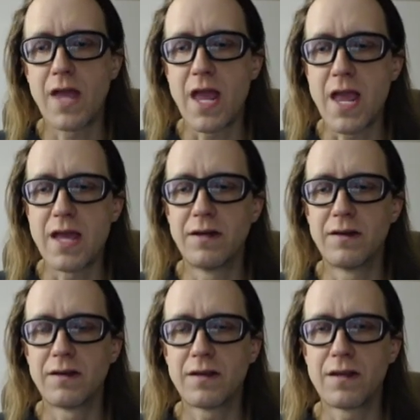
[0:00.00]

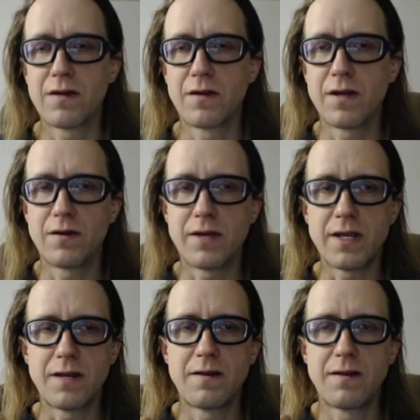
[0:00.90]
and you're
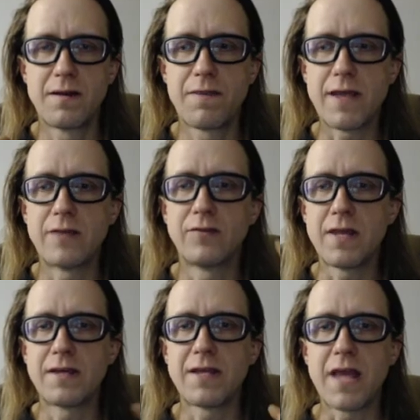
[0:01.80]
getting things
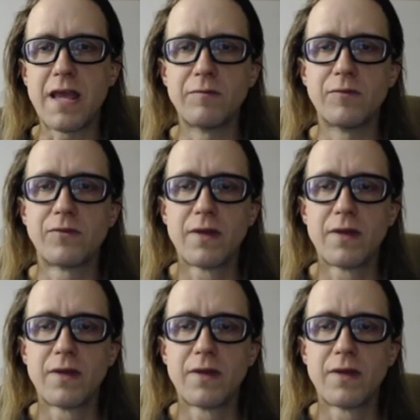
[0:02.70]
in games.